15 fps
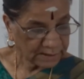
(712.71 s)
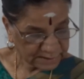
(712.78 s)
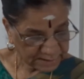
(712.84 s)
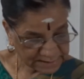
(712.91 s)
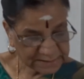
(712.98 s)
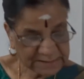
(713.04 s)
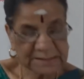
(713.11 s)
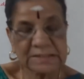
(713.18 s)

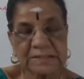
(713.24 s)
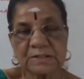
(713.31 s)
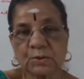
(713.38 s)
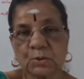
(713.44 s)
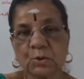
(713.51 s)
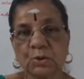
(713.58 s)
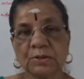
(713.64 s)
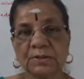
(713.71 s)

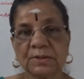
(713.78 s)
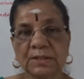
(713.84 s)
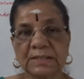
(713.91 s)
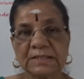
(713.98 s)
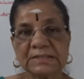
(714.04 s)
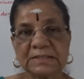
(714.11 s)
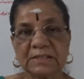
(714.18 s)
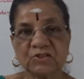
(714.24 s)
testosterone
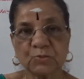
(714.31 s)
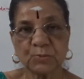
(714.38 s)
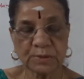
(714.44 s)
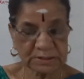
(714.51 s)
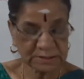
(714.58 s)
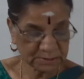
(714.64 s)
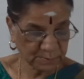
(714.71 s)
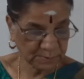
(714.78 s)
is
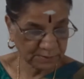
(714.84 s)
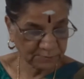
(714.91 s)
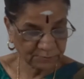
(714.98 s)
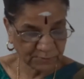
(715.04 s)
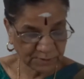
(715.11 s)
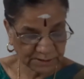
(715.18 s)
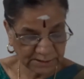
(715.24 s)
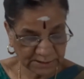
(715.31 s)
responsible
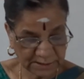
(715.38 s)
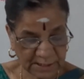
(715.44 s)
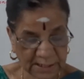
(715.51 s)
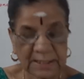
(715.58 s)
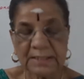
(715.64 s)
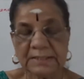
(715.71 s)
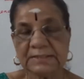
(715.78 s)
for the